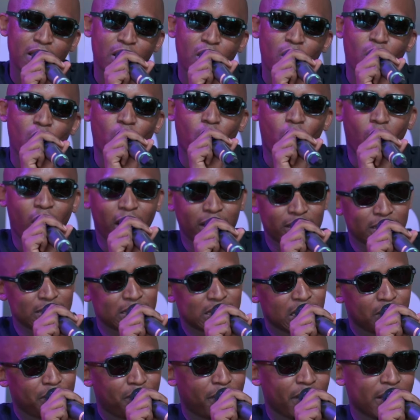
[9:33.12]
what
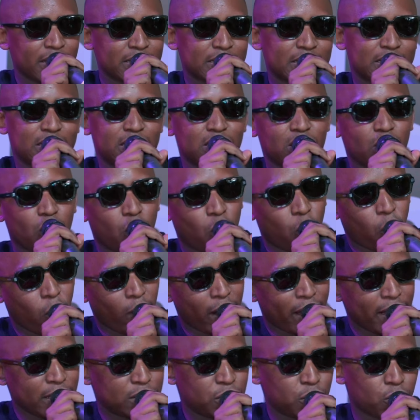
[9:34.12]
is the best
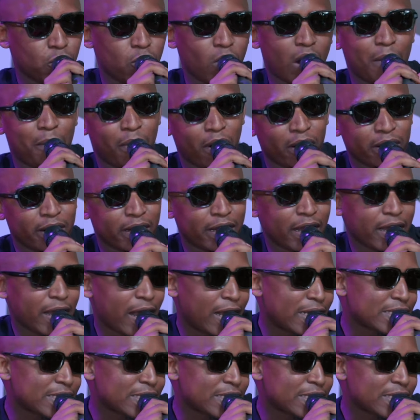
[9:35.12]
way to go about it. And I'll